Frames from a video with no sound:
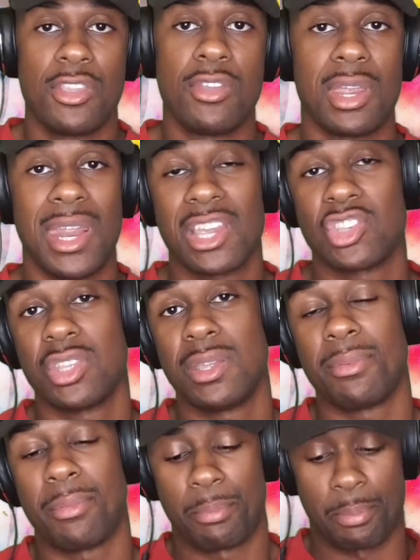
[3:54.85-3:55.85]
You can actually
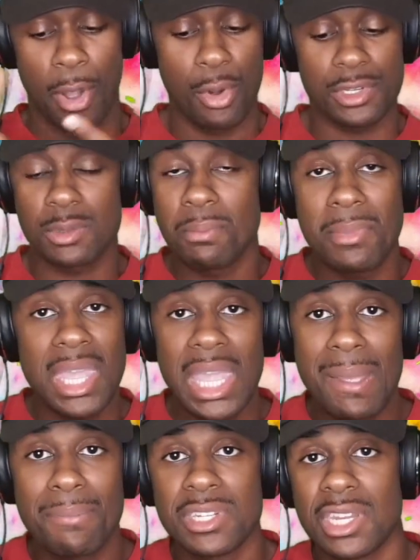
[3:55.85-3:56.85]
post
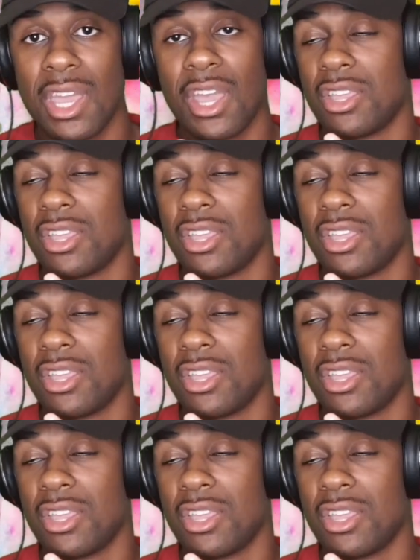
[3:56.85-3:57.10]
memes.